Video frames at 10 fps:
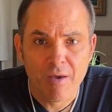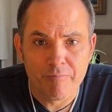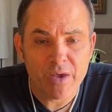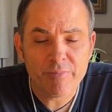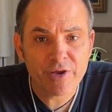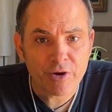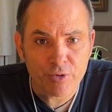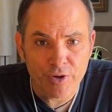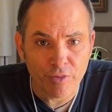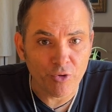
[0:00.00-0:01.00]
Maybe
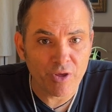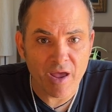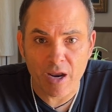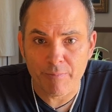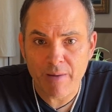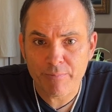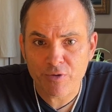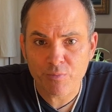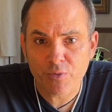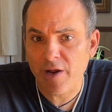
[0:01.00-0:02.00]
carry a little can of pepper
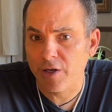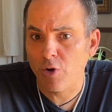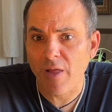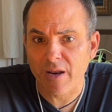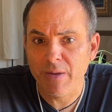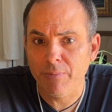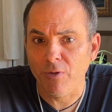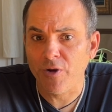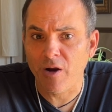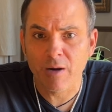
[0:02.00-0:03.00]
spray. I know a lot of people
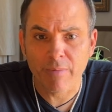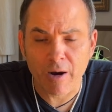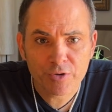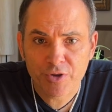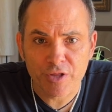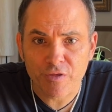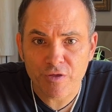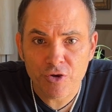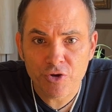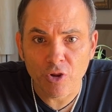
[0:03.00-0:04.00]
talk about
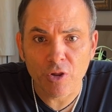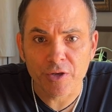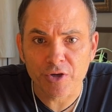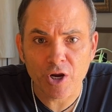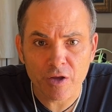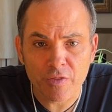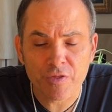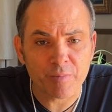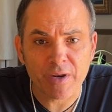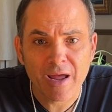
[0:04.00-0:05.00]
conceal and
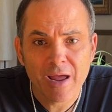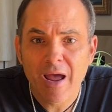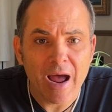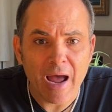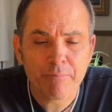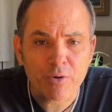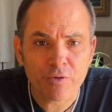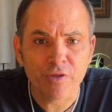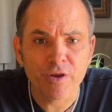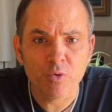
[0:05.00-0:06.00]
guns, but I
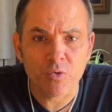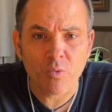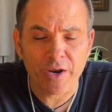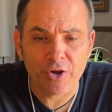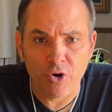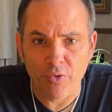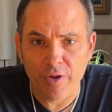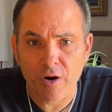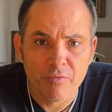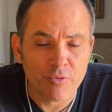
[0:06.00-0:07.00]
personally wouldn't want to go
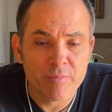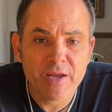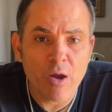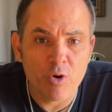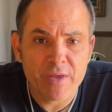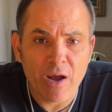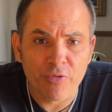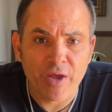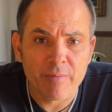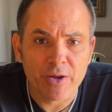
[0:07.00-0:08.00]
there. For me, that would be
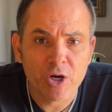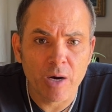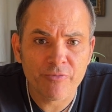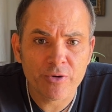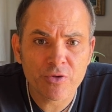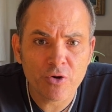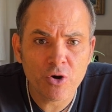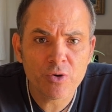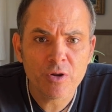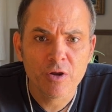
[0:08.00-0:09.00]
outside my comfort
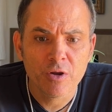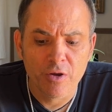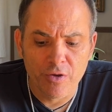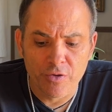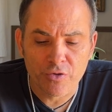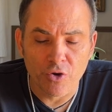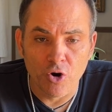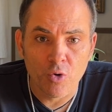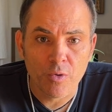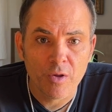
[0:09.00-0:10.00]
zone. So